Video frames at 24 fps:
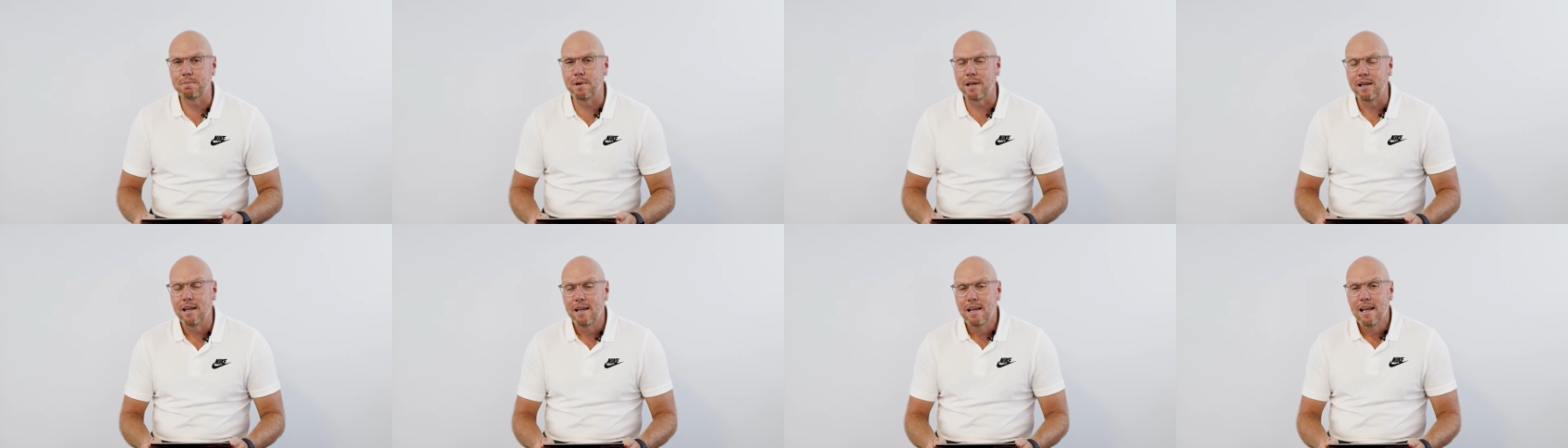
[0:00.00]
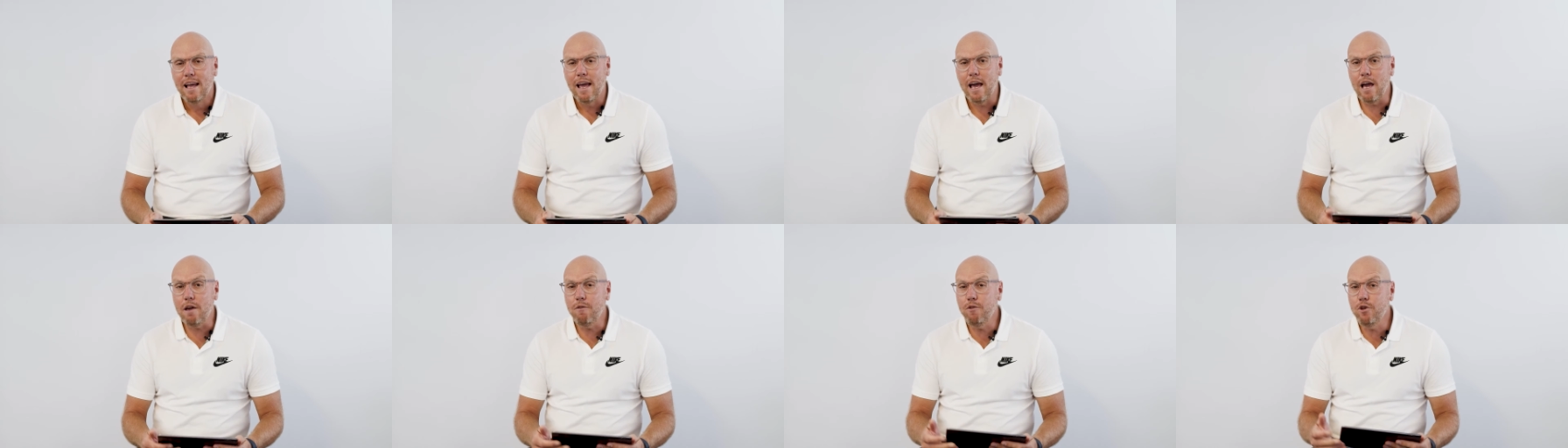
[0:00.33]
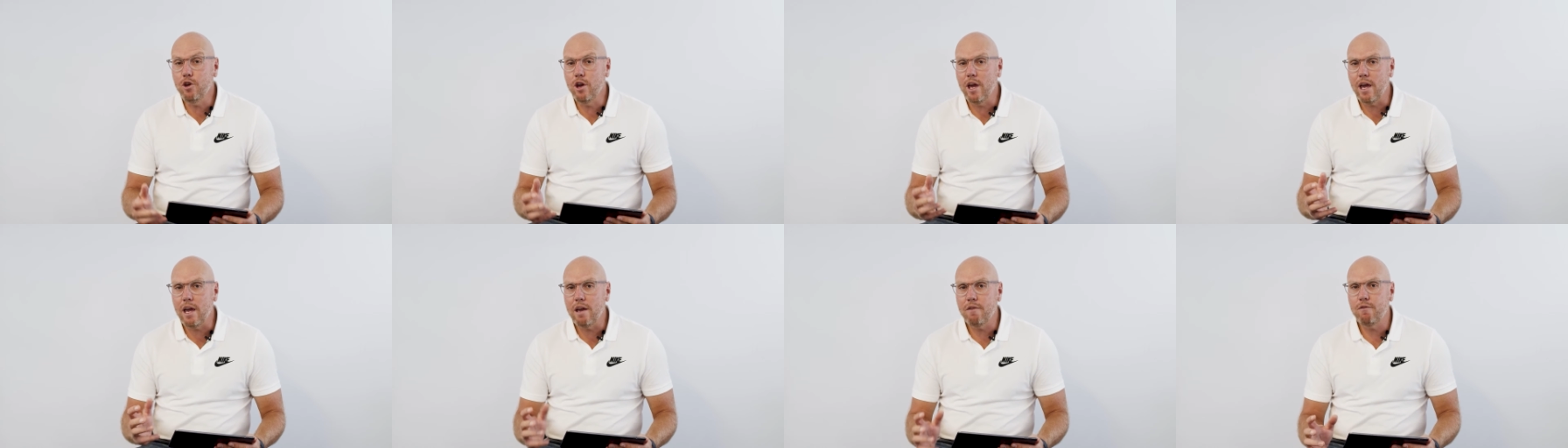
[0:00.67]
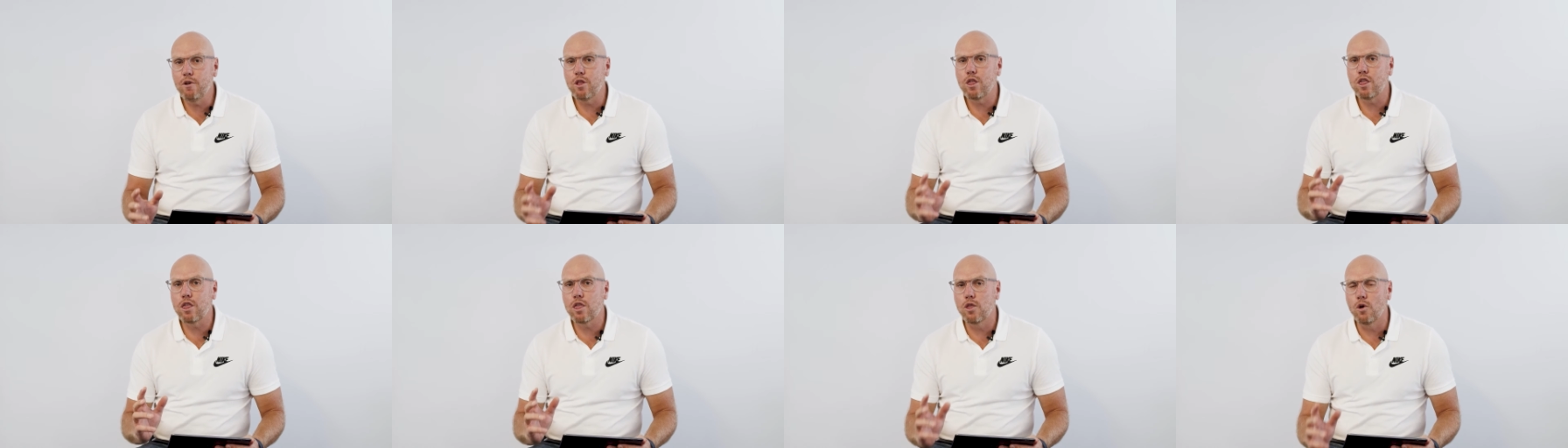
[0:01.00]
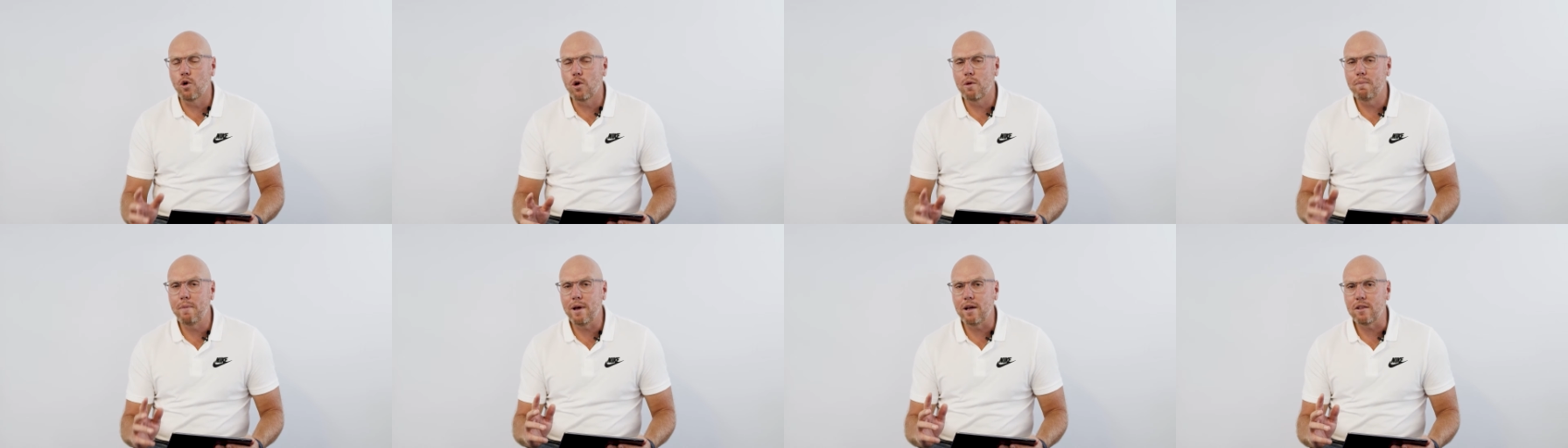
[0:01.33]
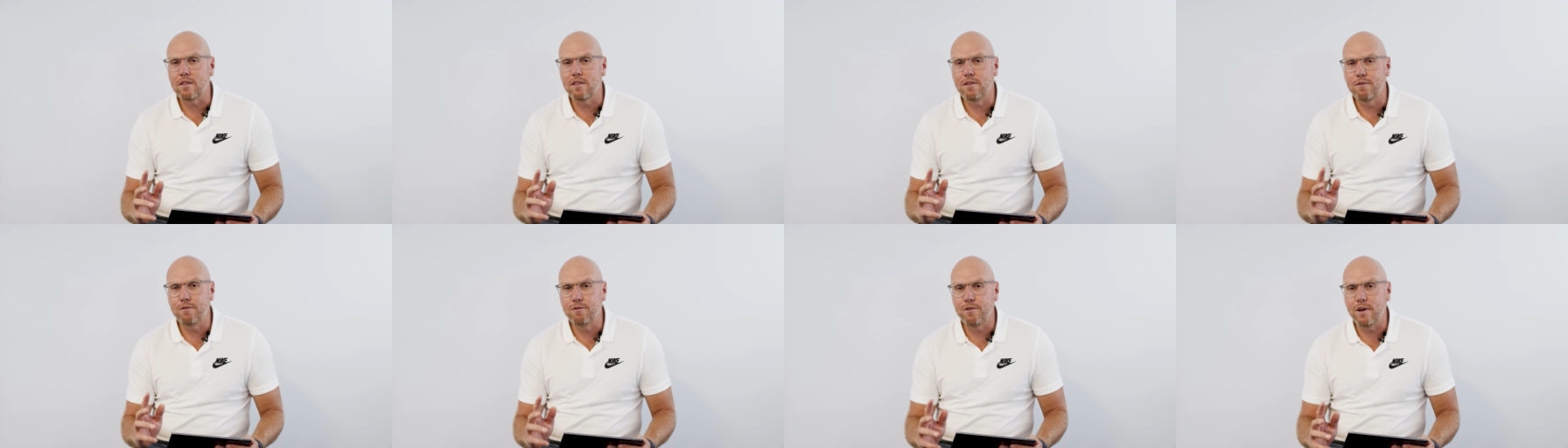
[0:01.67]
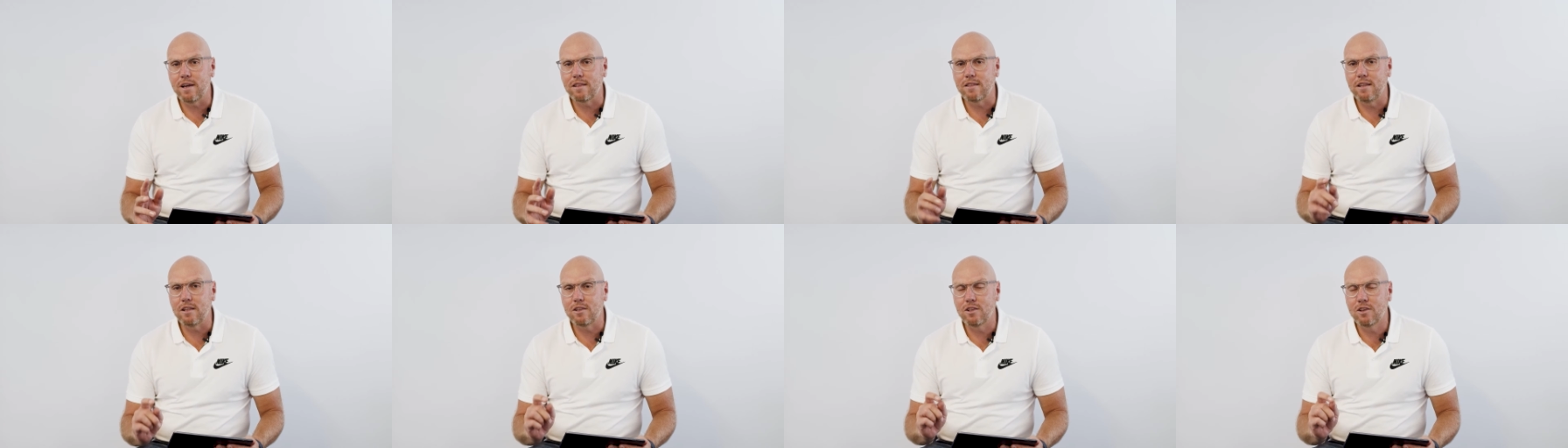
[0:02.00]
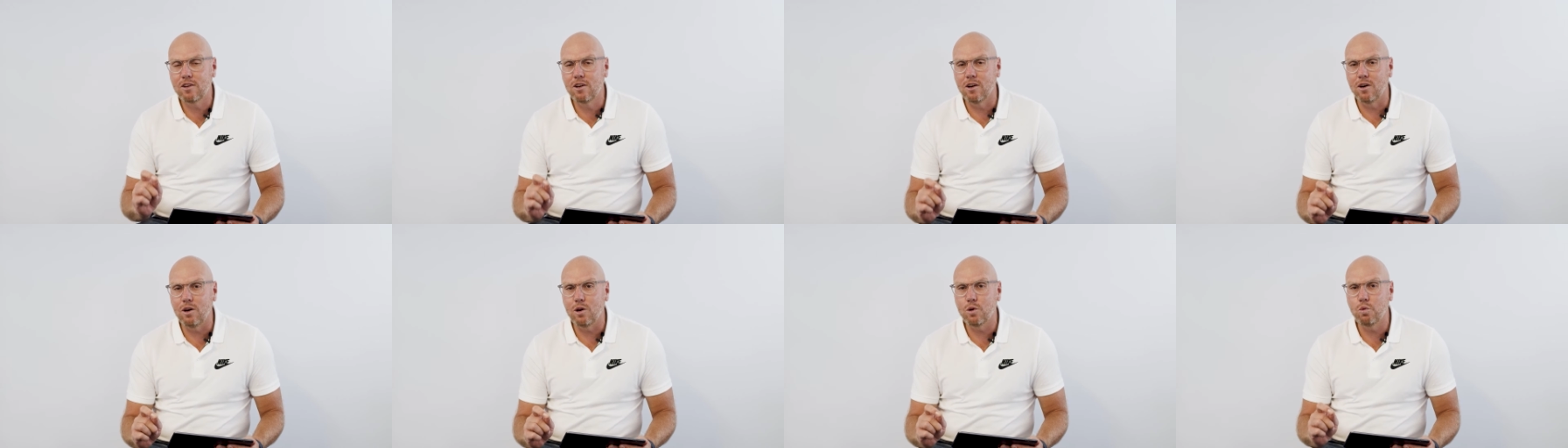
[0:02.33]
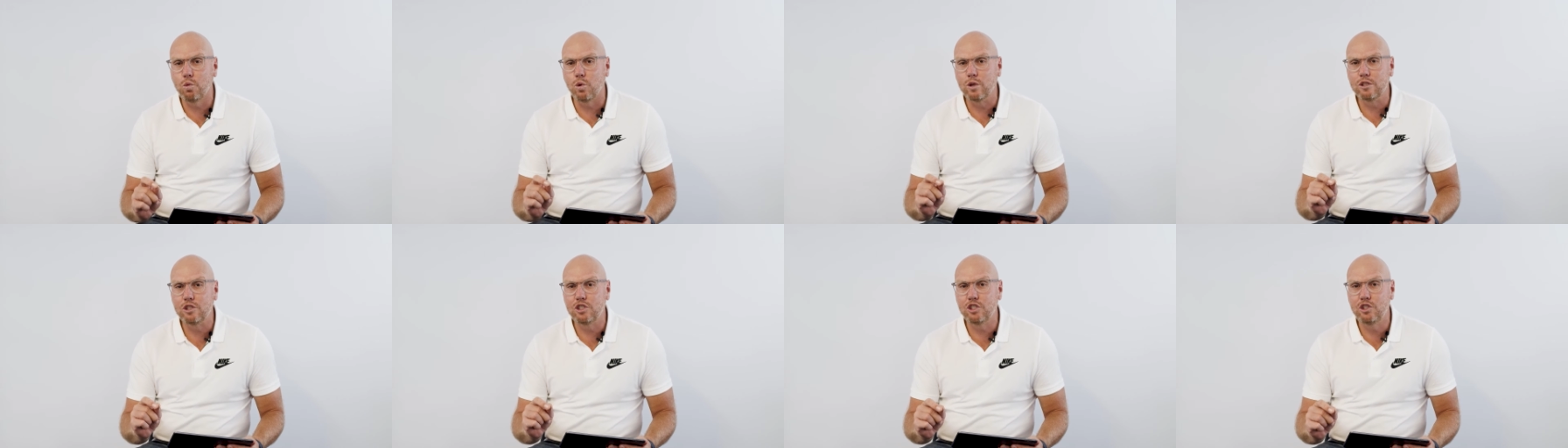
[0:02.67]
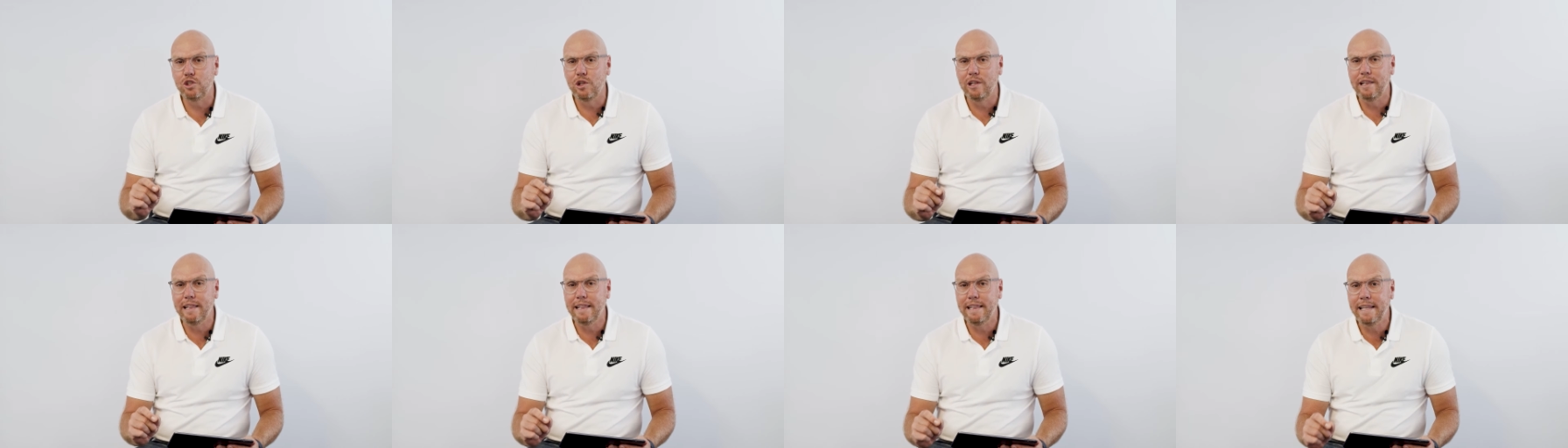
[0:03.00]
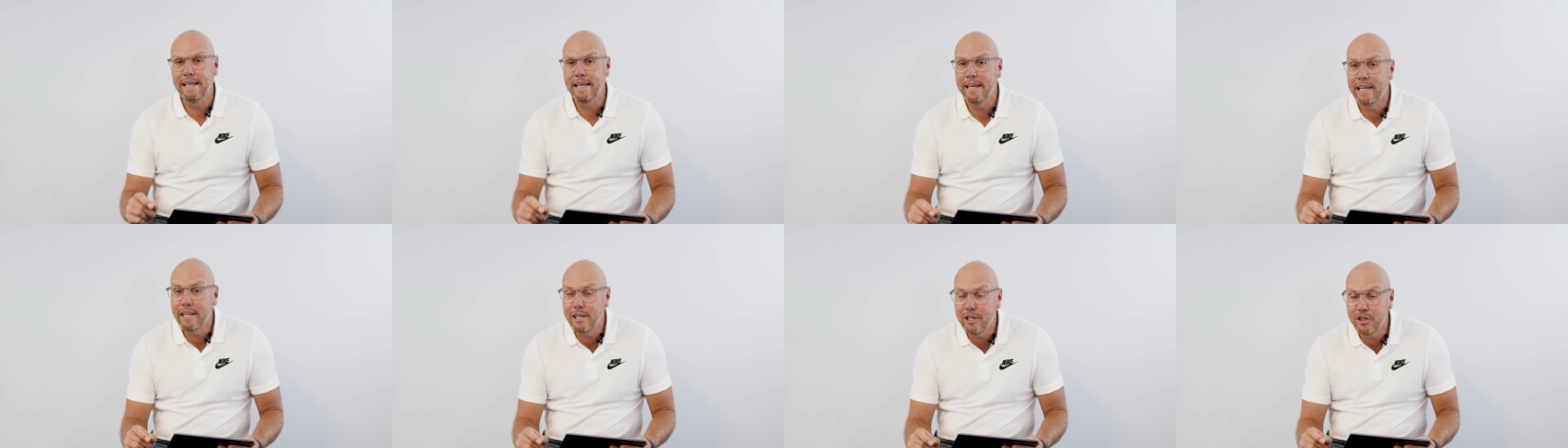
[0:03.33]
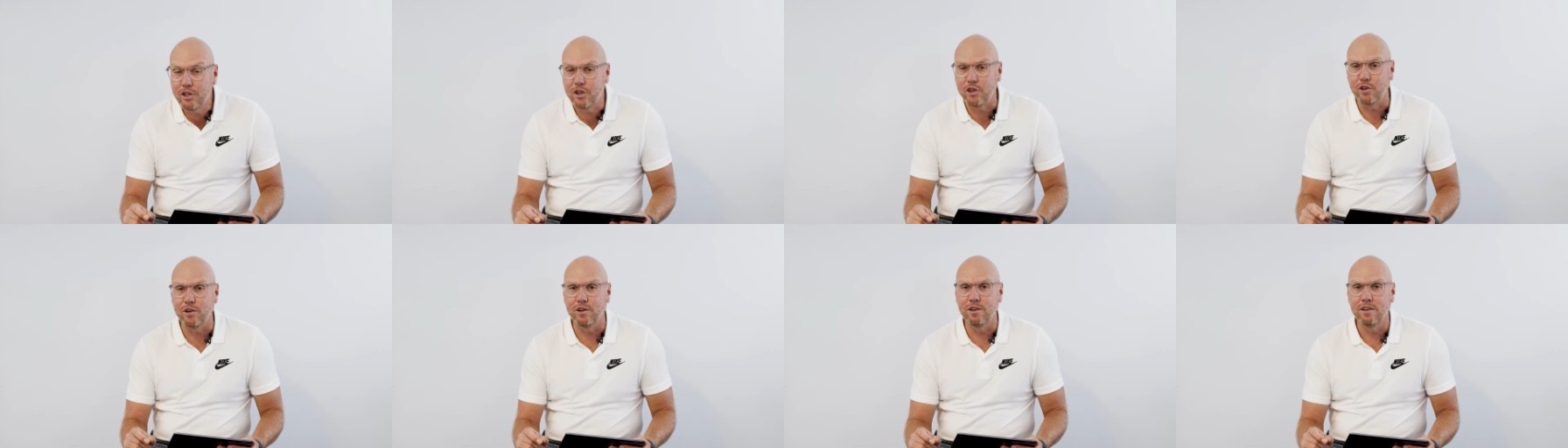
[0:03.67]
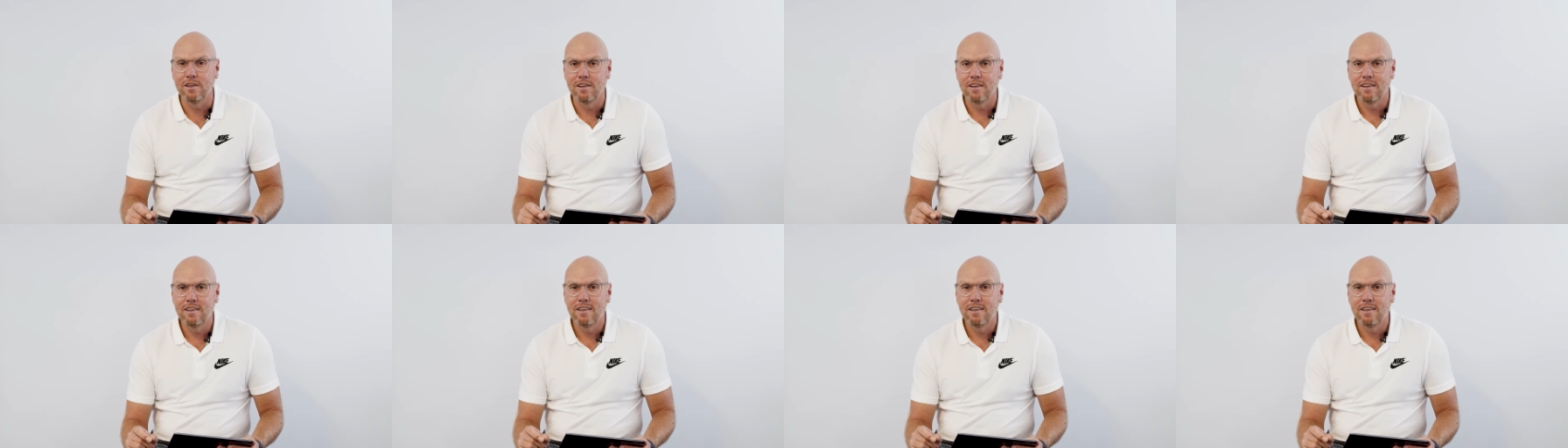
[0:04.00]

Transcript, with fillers: But have you ever thought about the fact that God wants to lead you